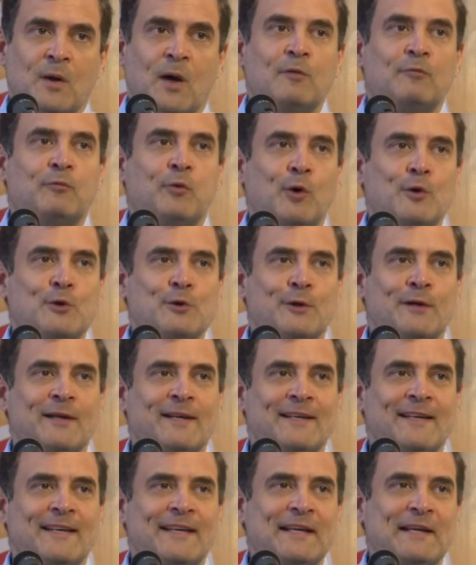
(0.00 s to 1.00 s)

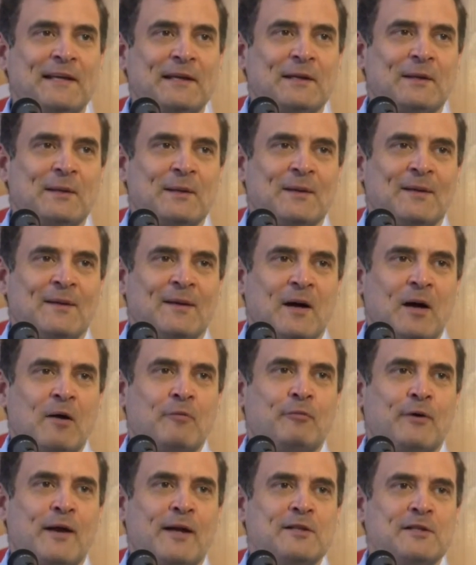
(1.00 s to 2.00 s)
Unfortunately, our
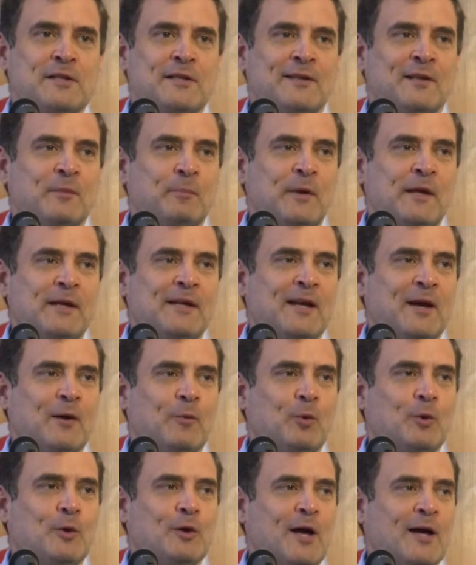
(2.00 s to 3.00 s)
friends in the media
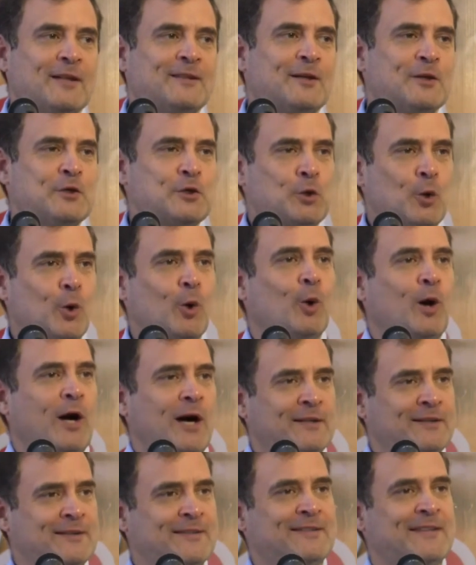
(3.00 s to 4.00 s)
would rather show
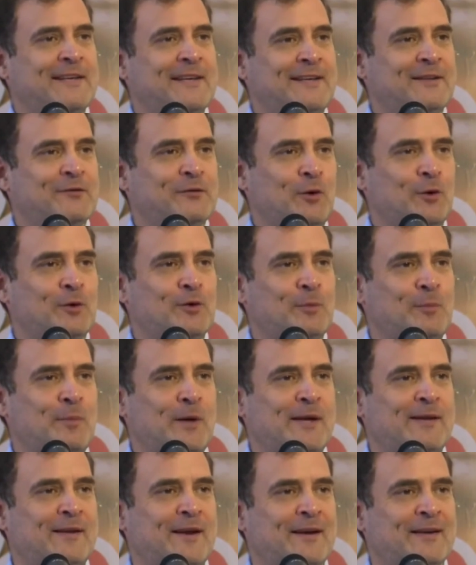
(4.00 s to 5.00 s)
other things on the
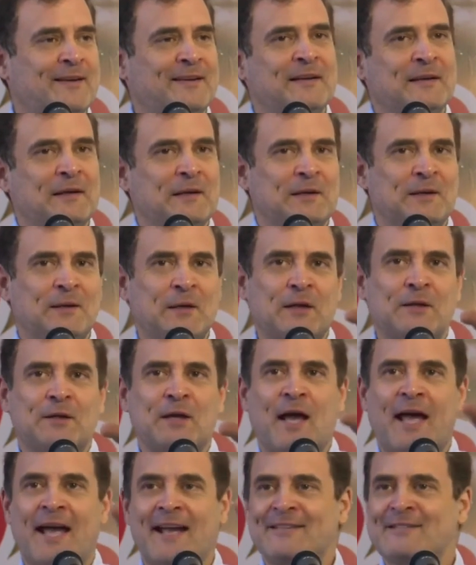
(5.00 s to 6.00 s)
media than
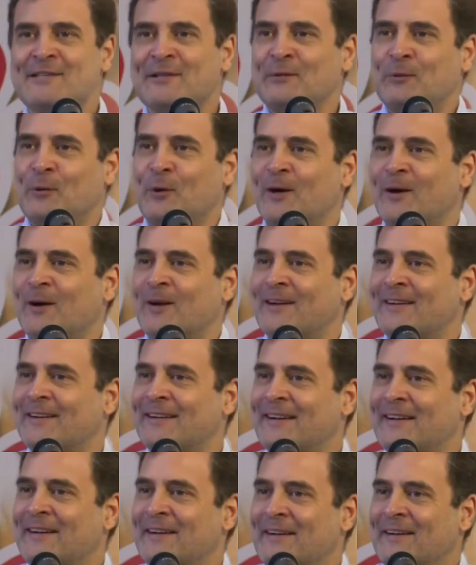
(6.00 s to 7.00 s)
the actual work
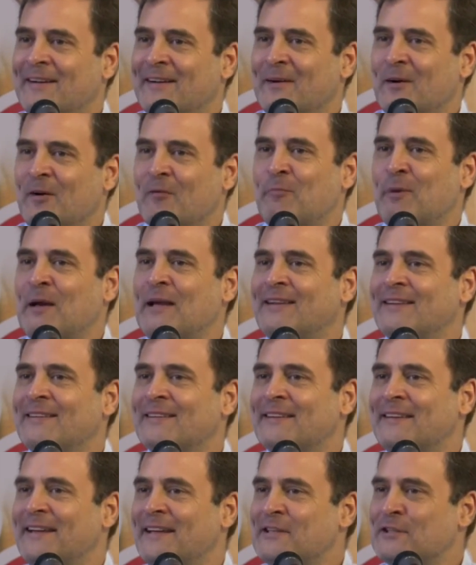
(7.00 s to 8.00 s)
of building
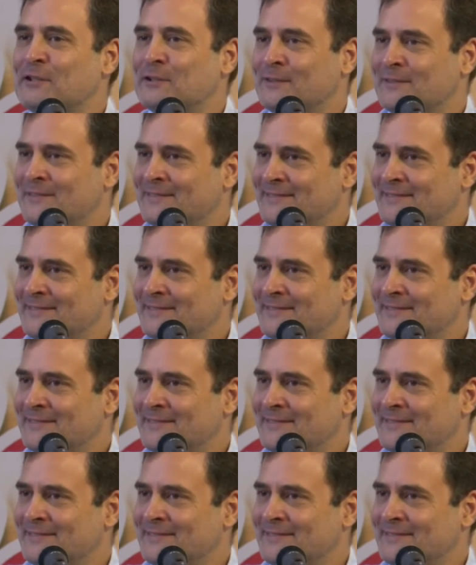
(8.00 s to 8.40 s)
the nation.